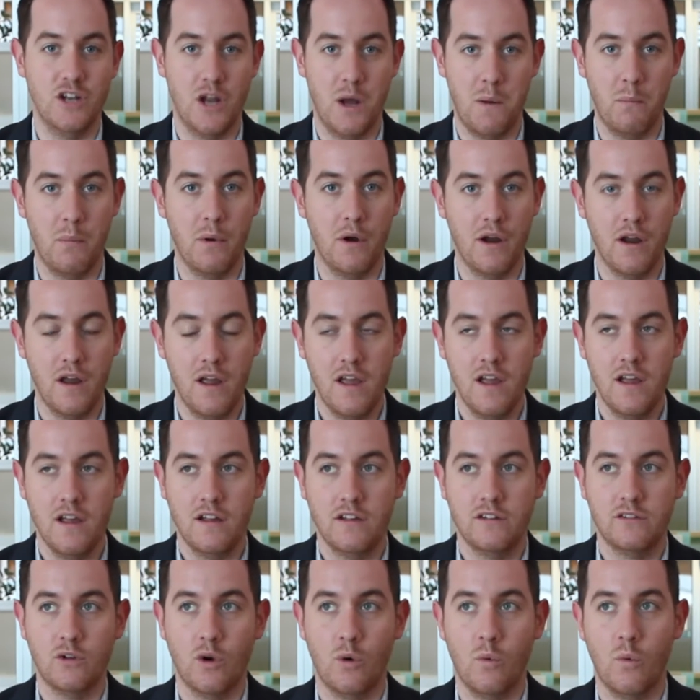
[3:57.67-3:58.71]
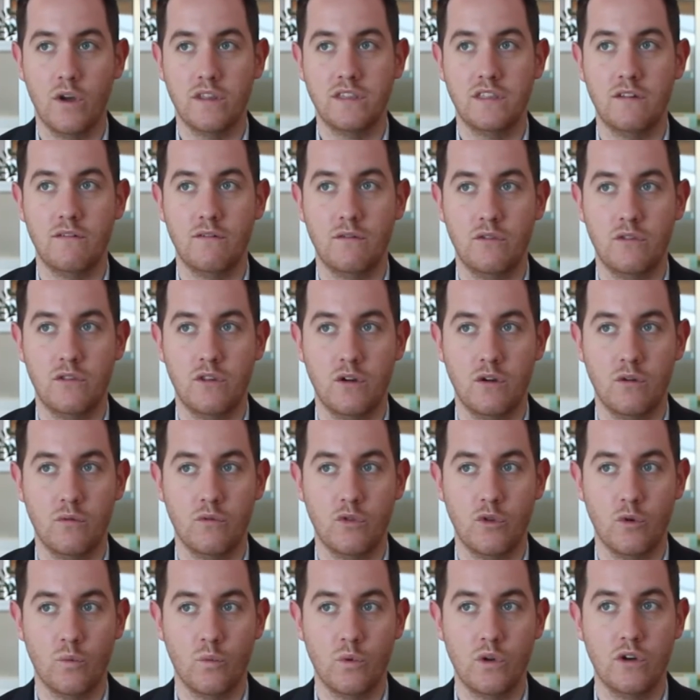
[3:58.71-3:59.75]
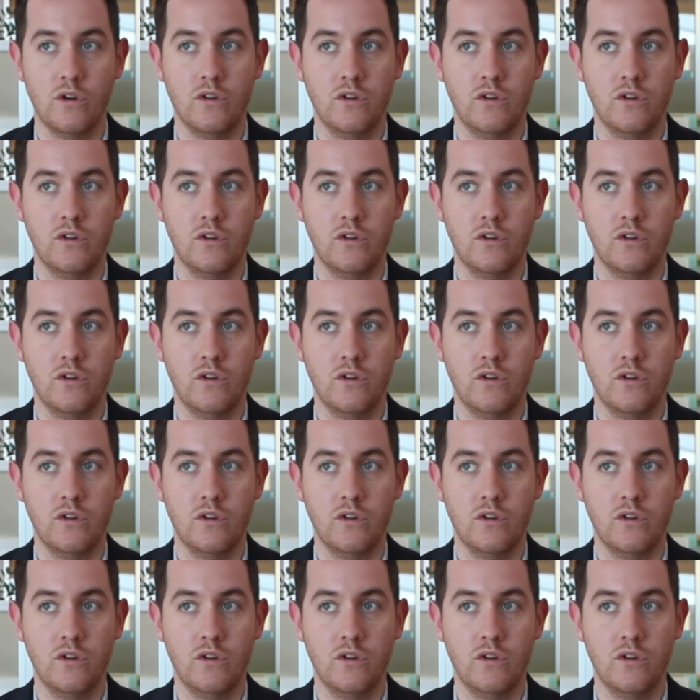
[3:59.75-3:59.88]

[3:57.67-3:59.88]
number. So what the, the, the real